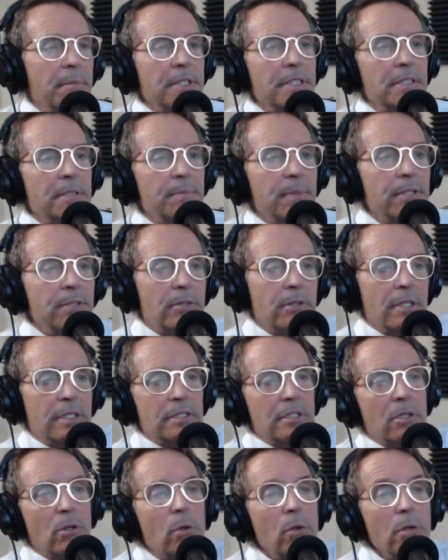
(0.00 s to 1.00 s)
special guest,
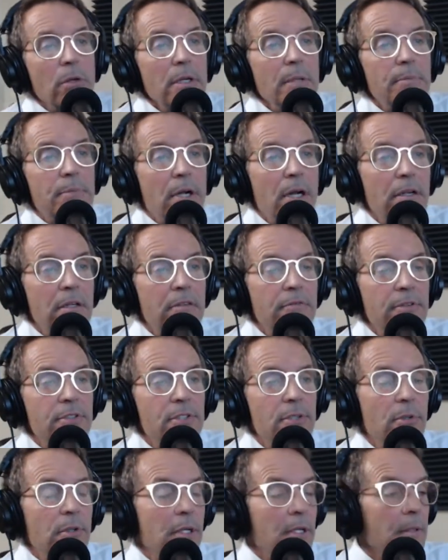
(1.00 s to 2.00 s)
Corey Proctor, for
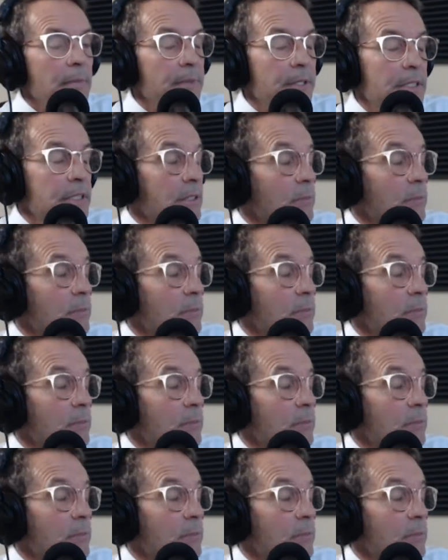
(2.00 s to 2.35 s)
showing up. This is